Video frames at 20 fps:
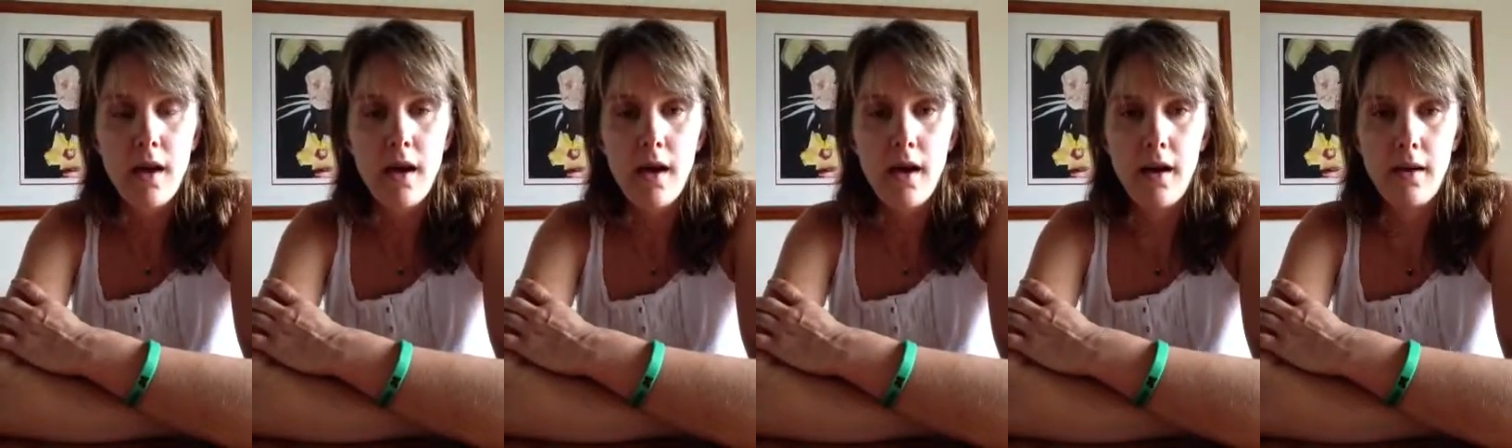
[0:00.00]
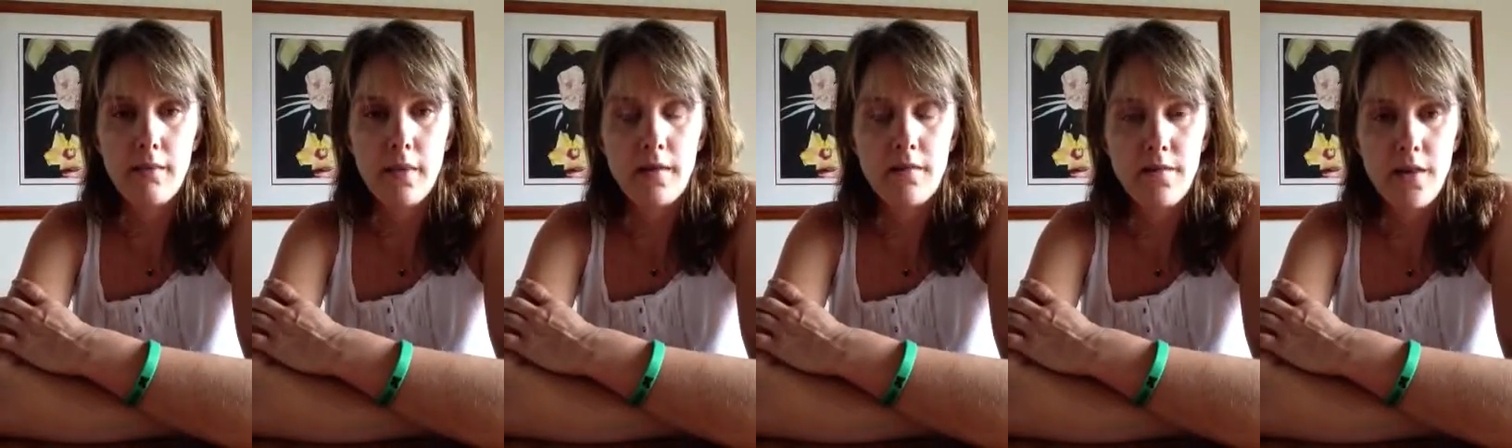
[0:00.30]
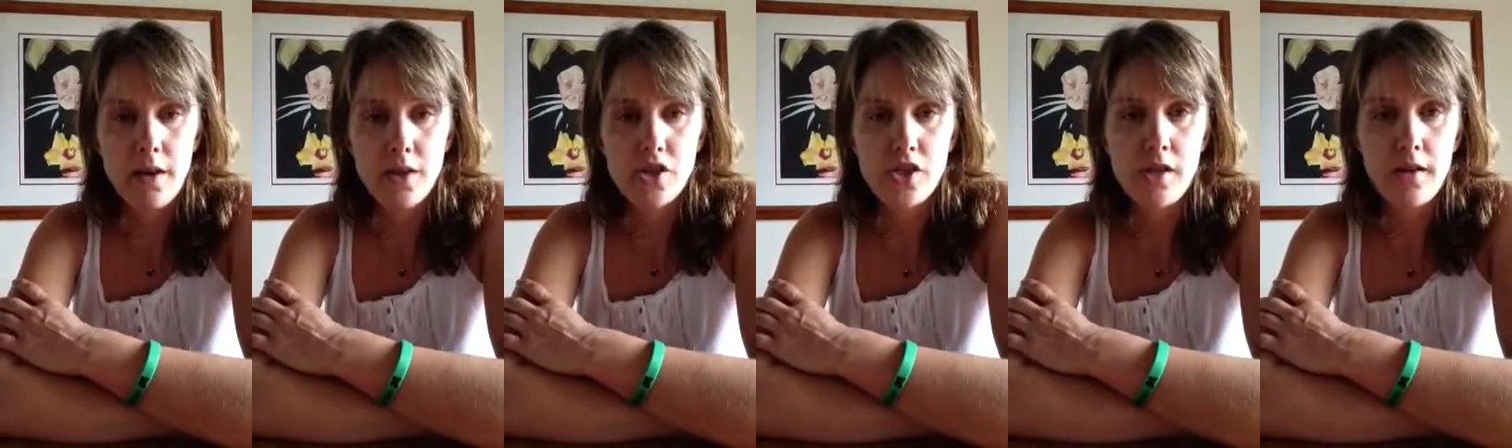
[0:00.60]

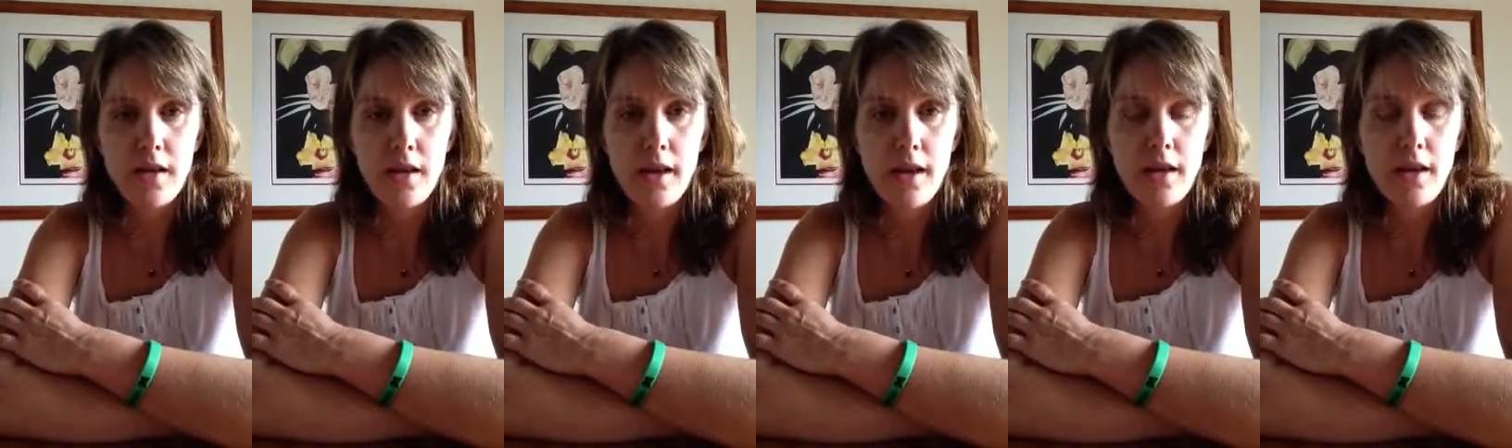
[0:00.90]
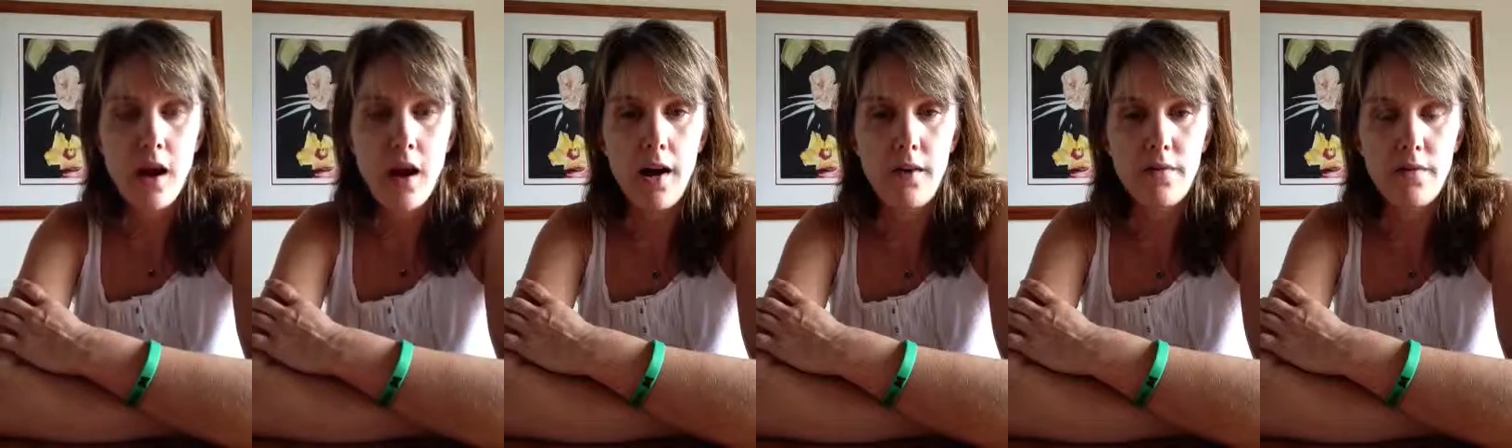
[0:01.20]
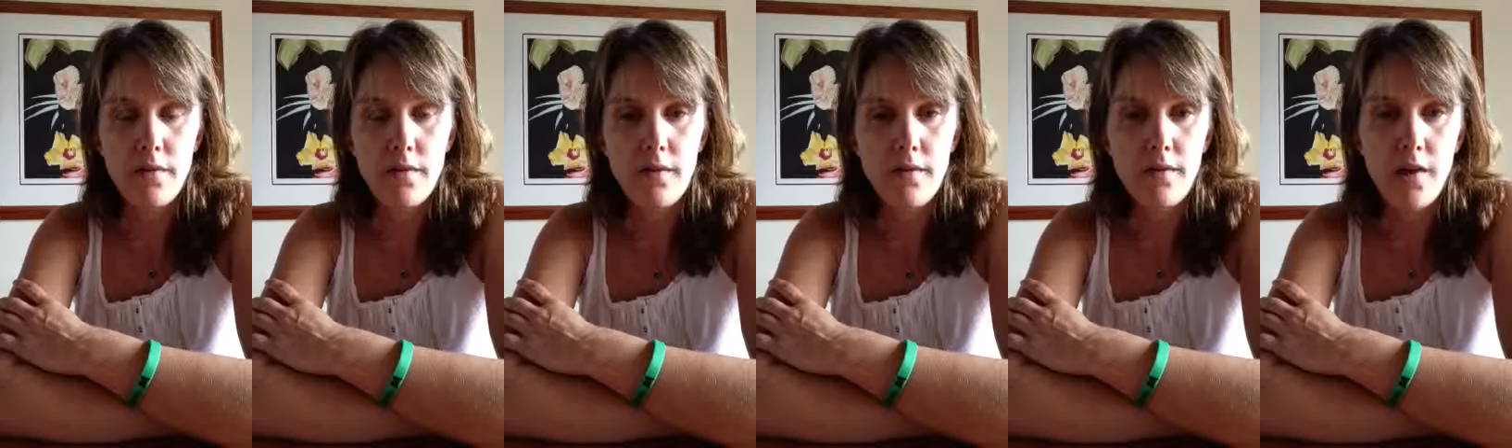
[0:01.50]
infection that I got
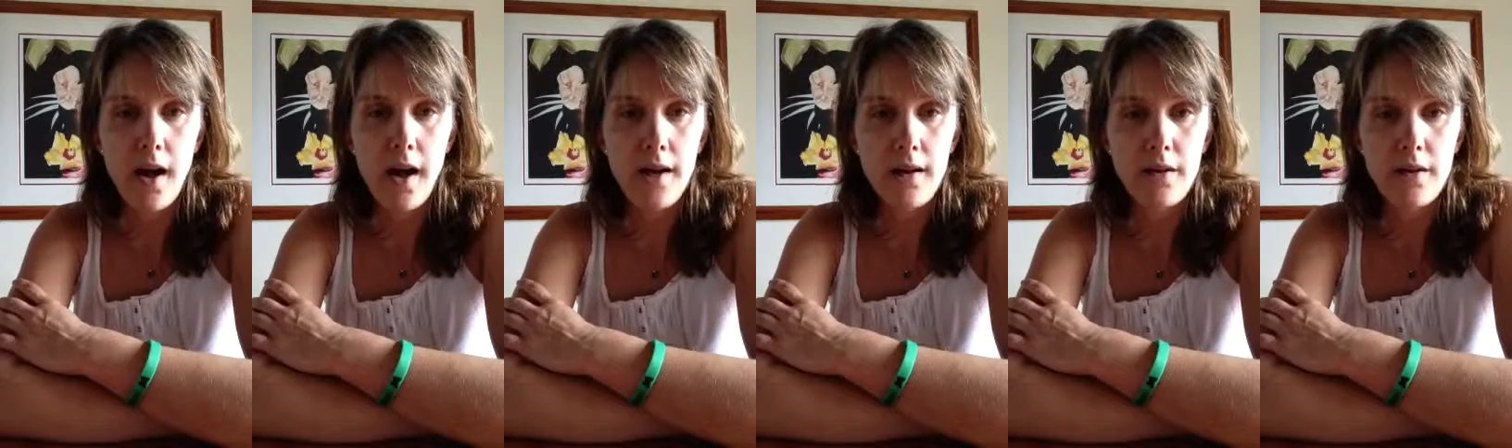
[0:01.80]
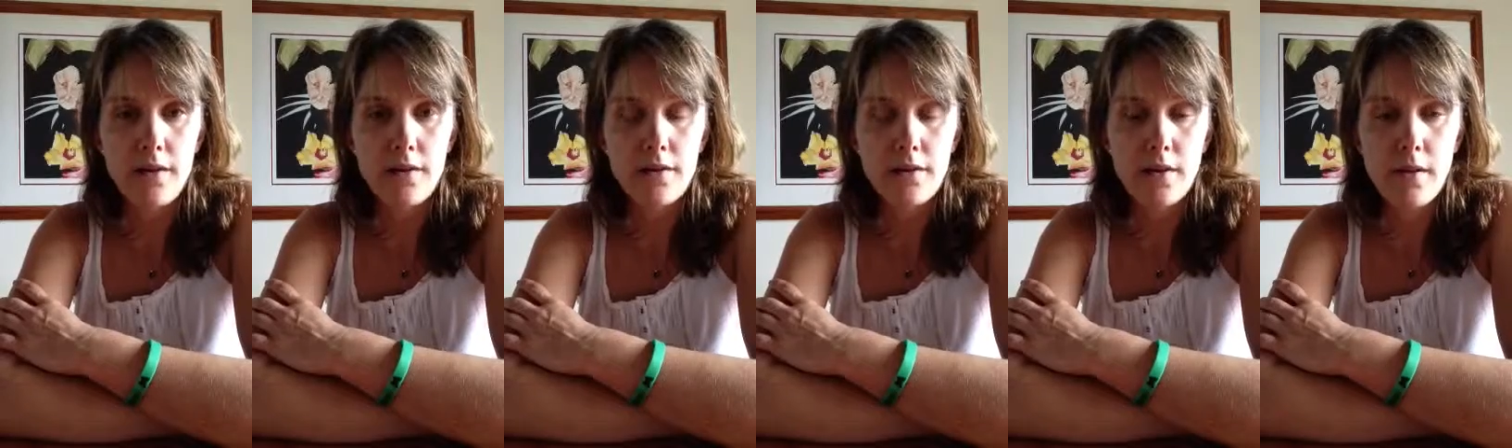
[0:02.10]
from the vial